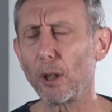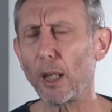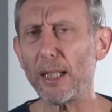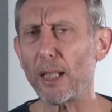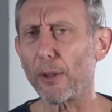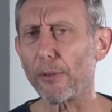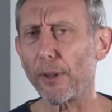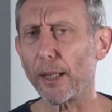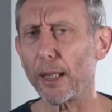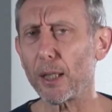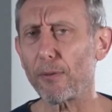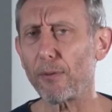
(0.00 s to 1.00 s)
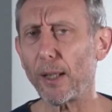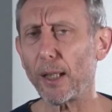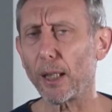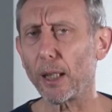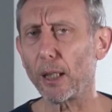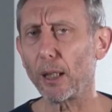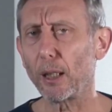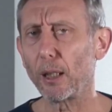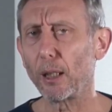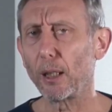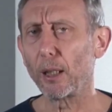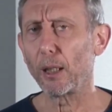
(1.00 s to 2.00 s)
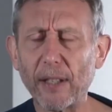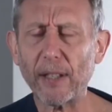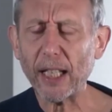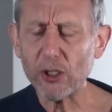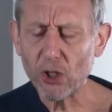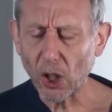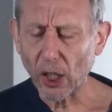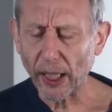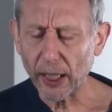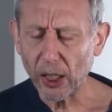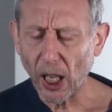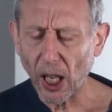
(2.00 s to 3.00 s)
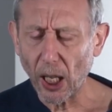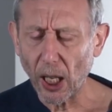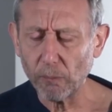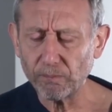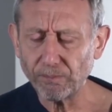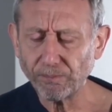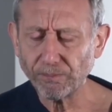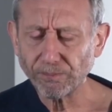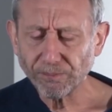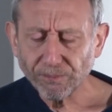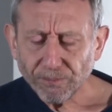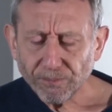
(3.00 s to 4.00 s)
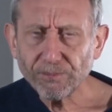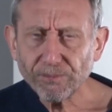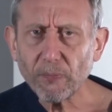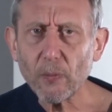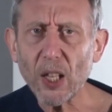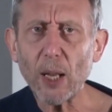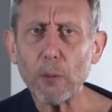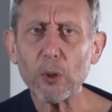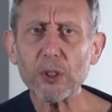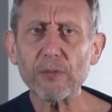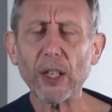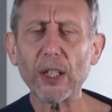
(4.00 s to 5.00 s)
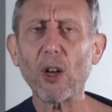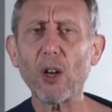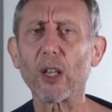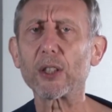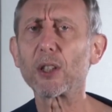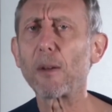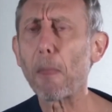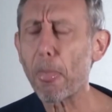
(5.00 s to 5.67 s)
I don't think it's funny. And actually, that wasn't very nice.